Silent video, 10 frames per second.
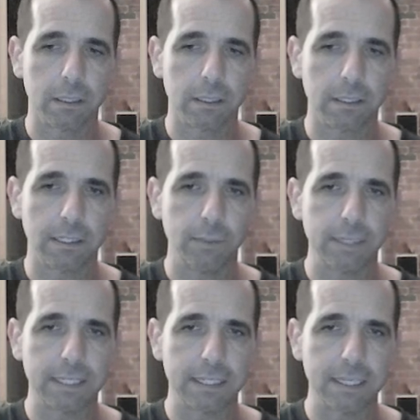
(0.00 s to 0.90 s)
Until we
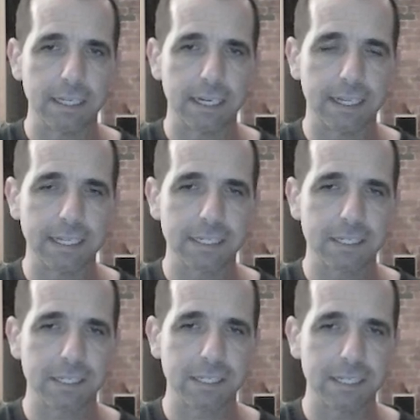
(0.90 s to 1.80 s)
get to there,
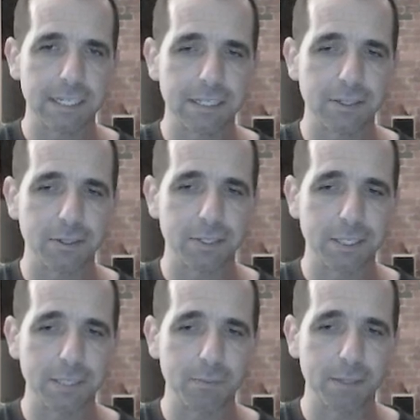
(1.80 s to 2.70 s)
that's not so
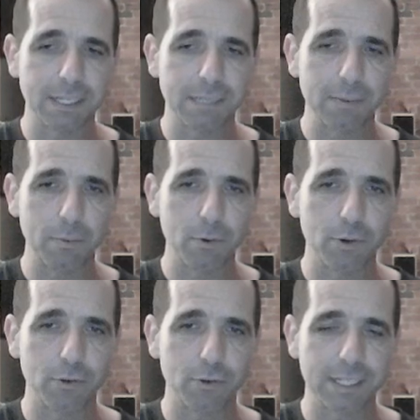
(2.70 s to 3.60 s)
simple. That's a bit more
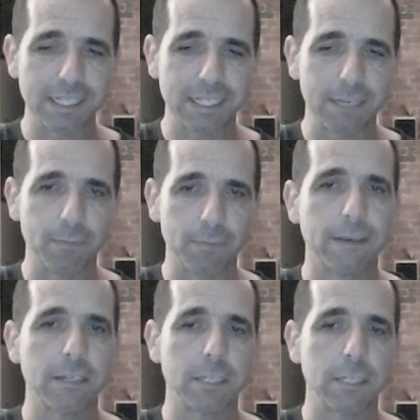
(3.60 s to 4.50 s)
interesting, isn't it?
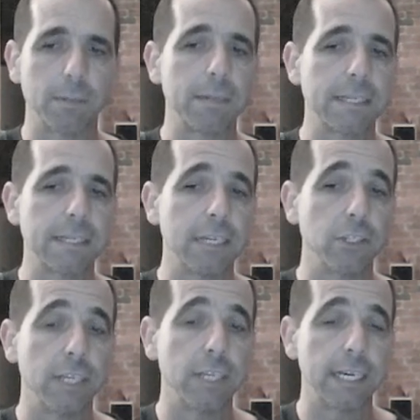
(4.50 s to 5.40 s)
So black plays king
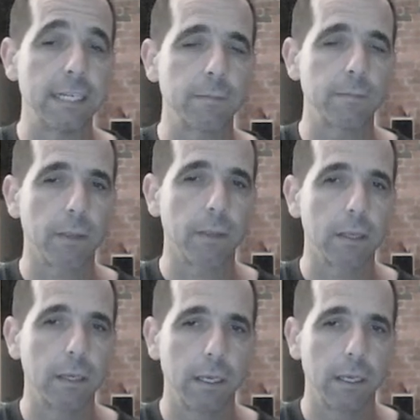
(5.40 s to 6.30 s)
g8
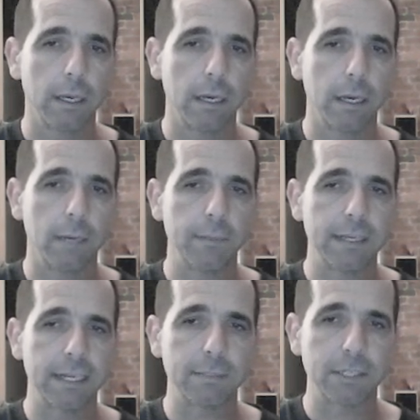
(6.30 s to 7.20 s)
in
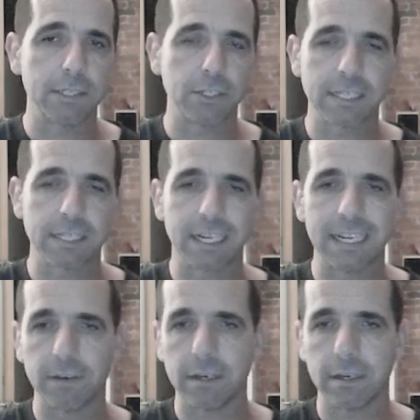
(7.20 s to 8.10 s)
that position. That's
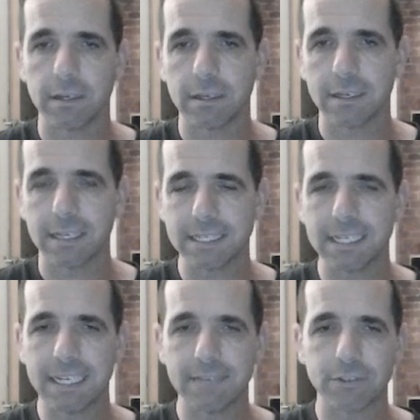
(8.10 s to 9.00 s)
a
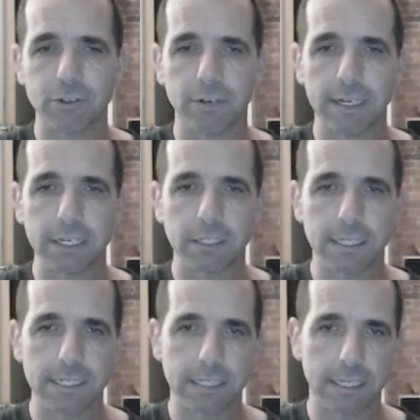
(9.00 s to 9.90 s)
clever try, actually,
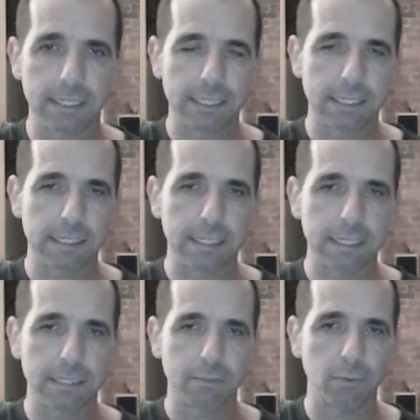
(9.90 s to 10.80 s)
isn't it? Because
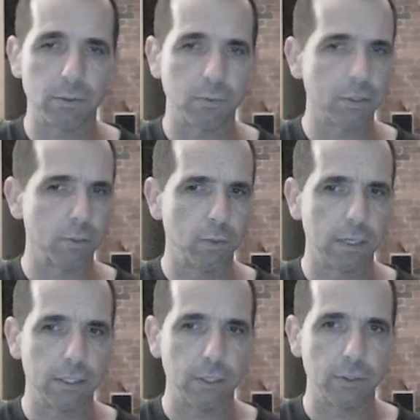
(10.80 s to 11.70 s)
that's what does
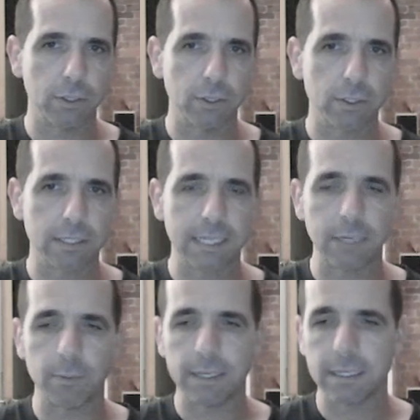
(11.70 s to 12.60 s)
white do to not
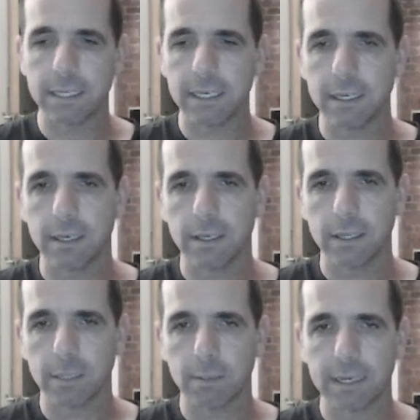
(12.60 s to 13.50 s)
stalemate
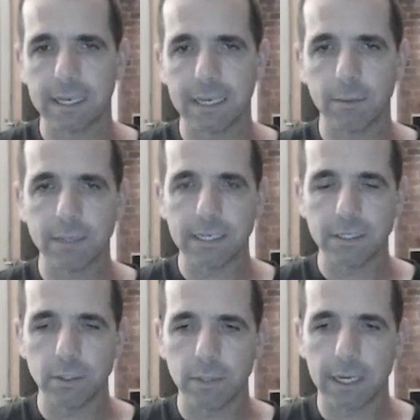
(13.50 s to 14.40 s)
the black king? Well, they
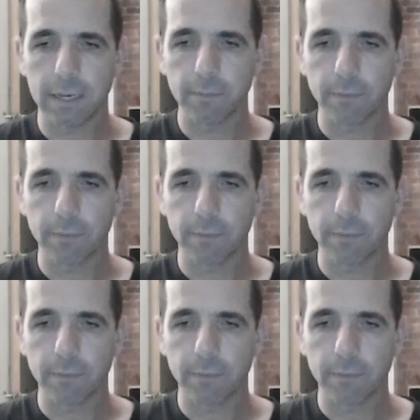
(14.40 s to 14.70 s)
do that.